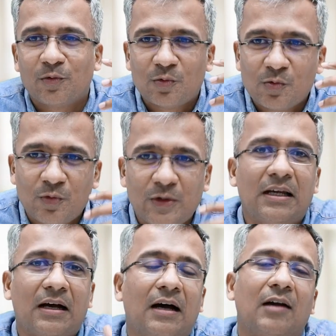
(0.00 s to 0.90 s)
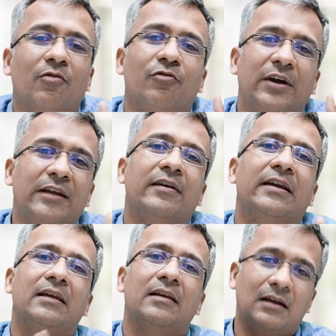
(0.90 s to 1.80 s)
we are very,
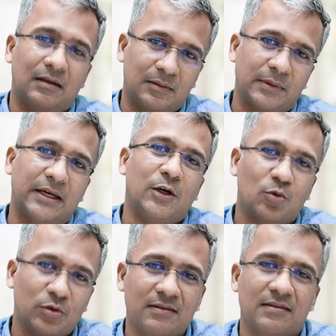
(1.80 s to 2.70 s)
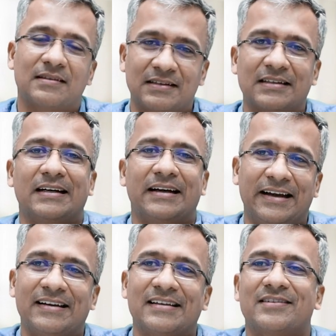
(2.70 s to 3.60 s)
very into this
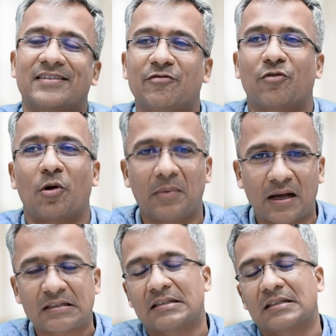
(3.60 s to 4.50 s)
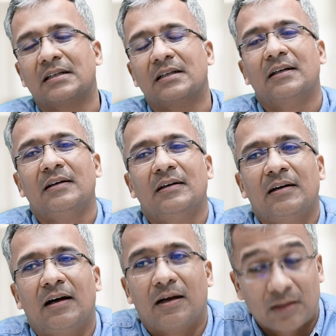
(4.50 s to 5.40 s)
industry from last,
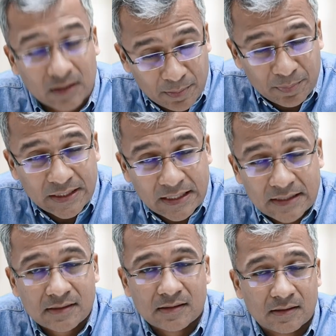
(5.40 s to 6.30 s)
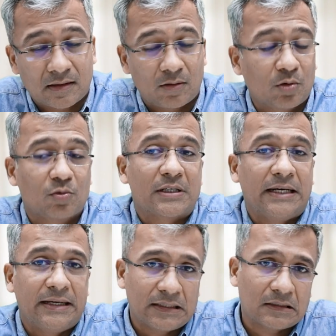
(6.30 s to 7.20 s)
the company has almost
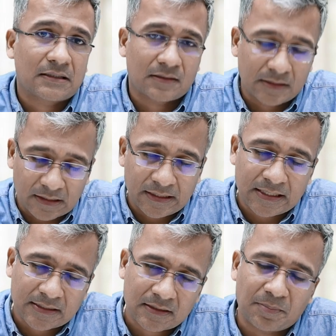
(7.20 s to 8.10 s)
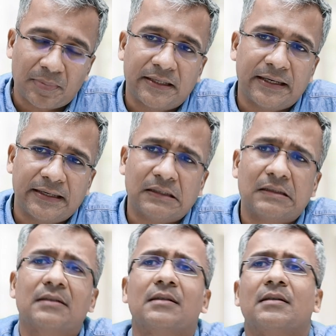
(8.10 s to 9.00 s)
8 years. Yadnya has completed 8
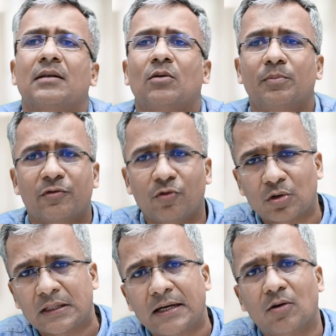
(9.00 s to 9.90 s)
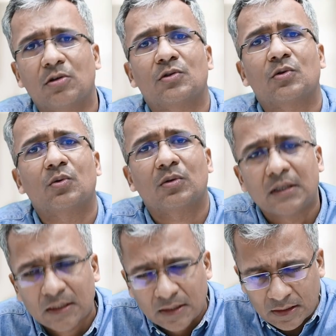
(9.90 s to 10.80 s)
years. Before that also,
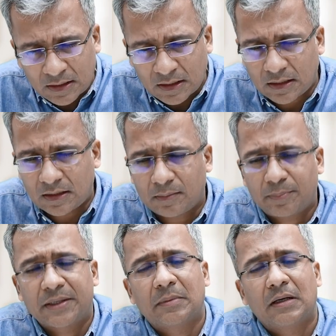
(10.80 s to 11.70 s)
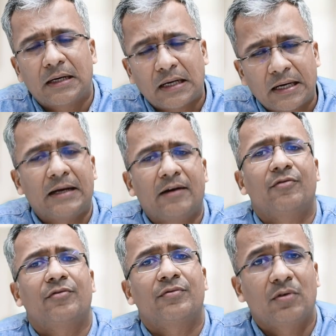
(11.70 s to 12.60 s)
Parimal and I
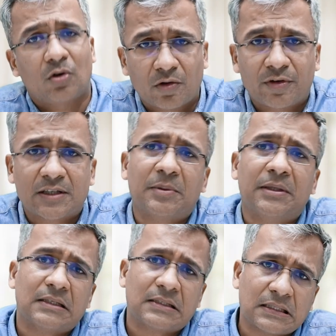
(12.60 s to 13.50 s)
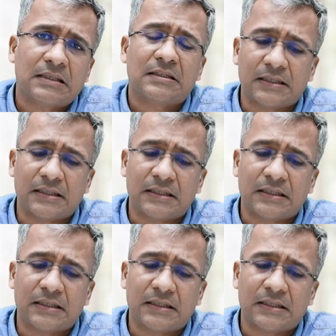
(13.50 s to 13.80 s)
have a lot of experience in this